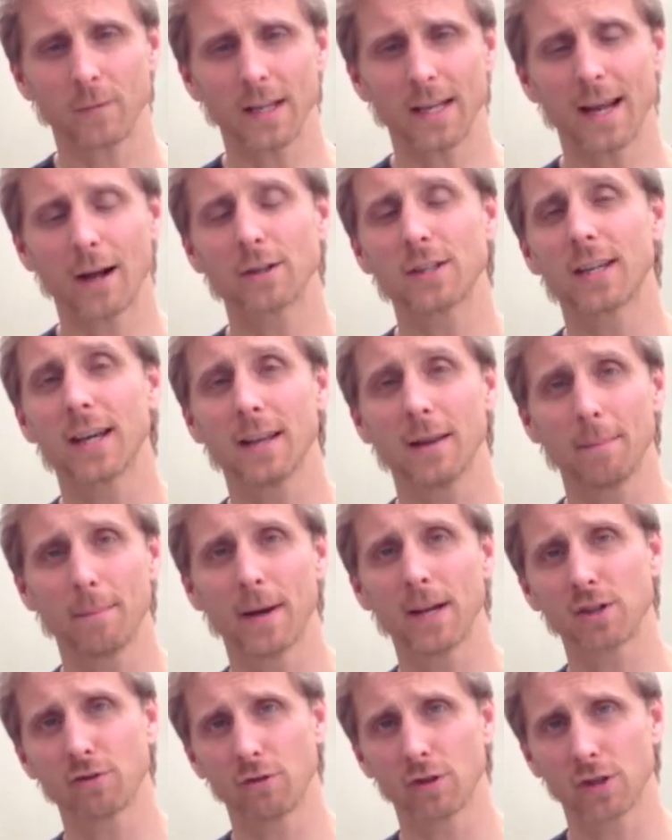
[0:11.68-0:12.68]
Now, to get the
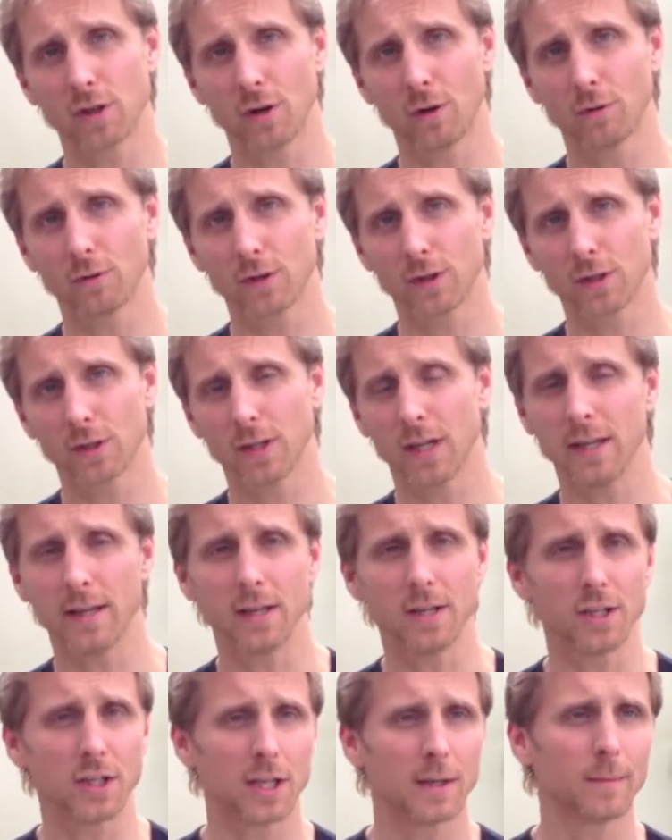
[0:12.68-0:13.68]
best results in the
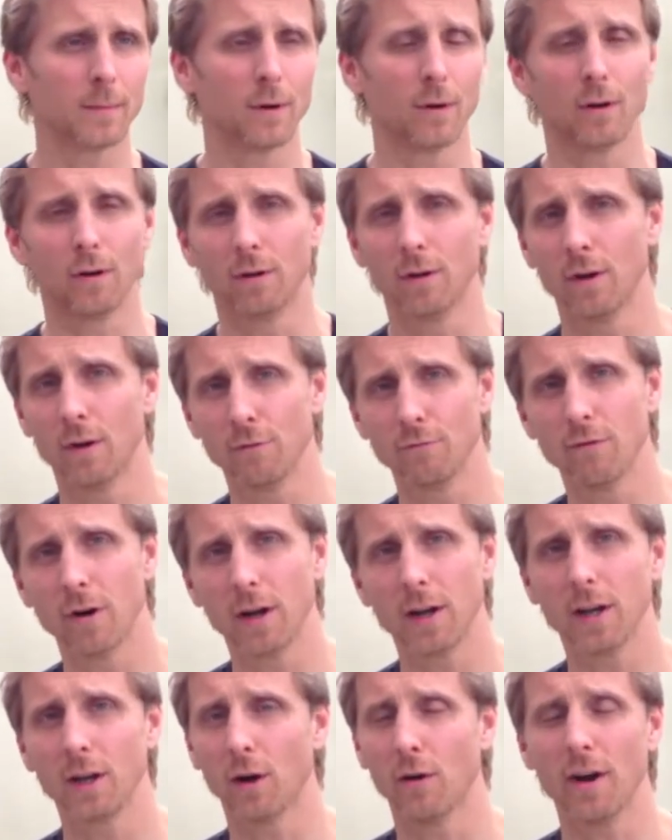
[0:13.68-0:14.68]
gym or
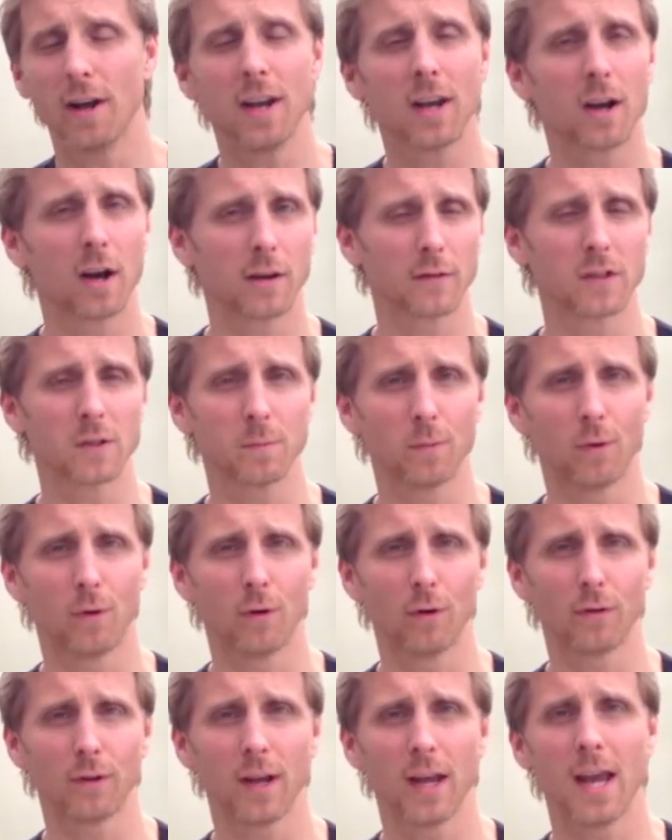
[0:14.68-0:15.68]
running or any kind of
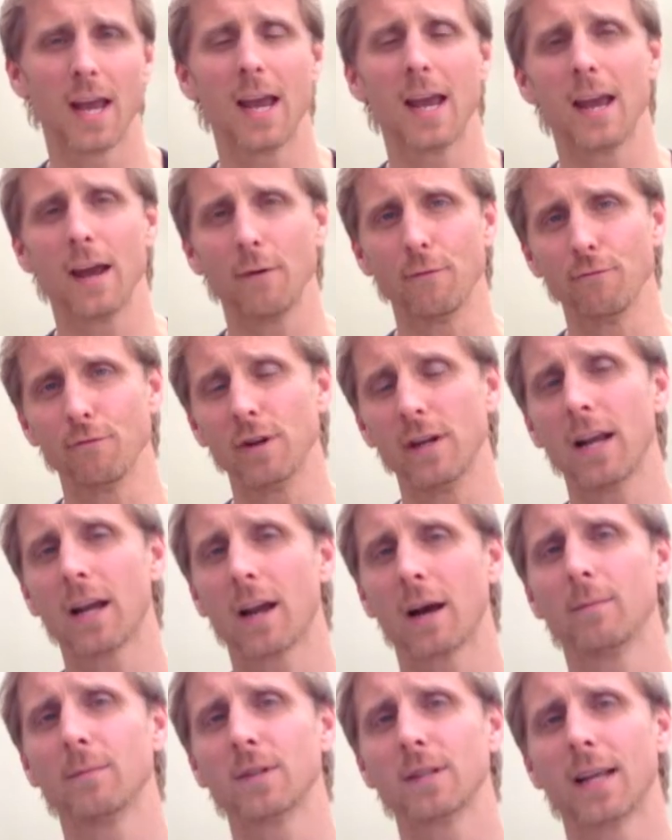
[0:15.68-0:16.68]
sport, it really
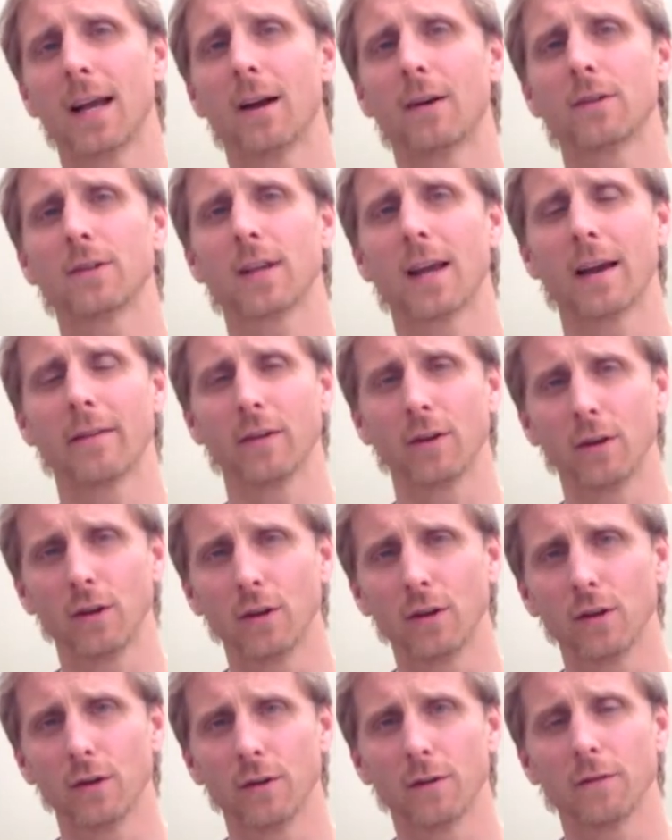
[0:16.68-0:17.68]
comes down to having
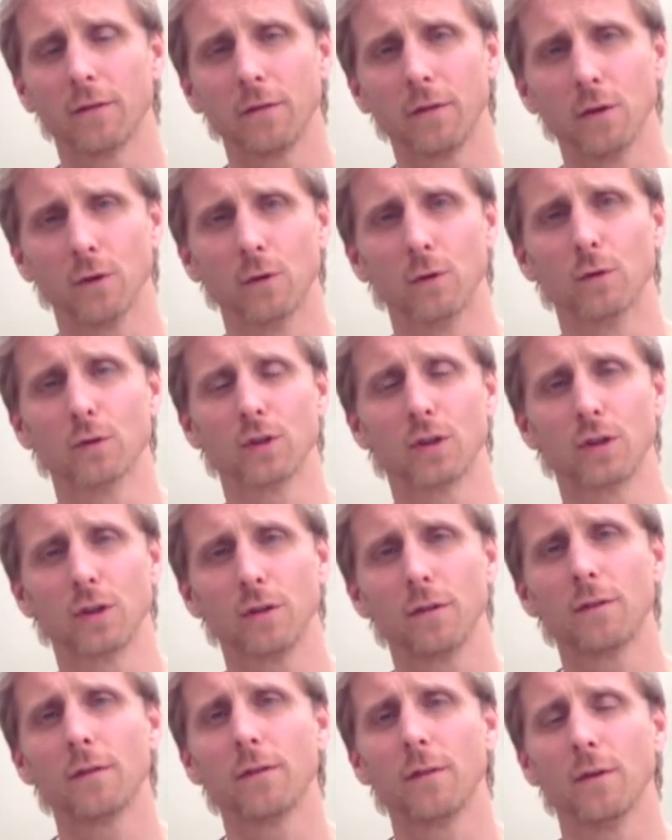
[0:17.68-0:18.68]
good fuels, good
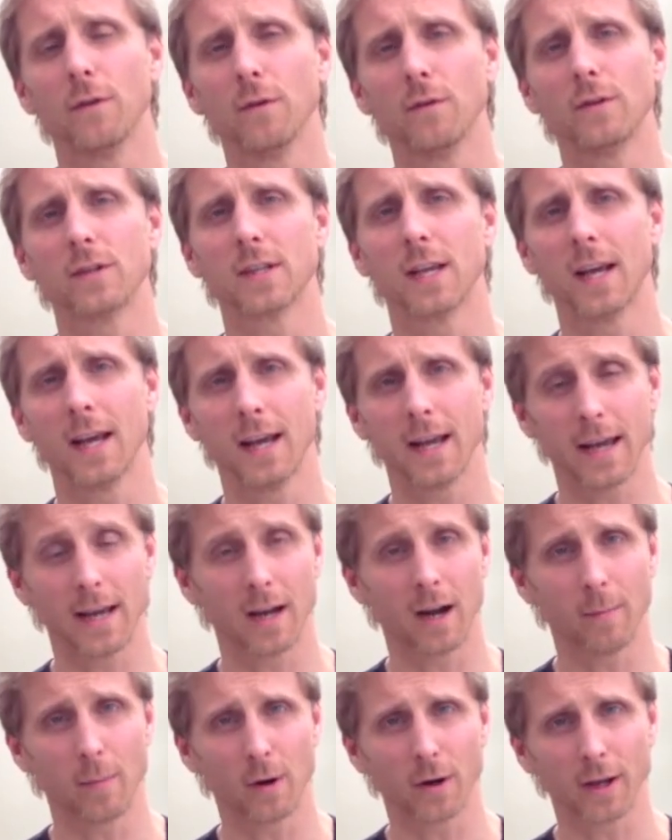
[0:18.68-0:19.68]
foods in
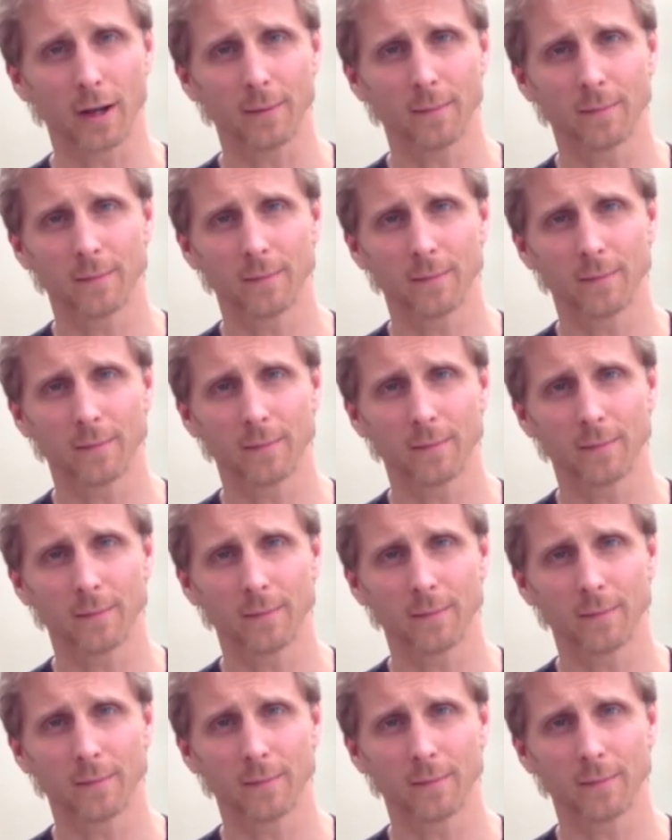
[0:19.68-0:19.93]
our body.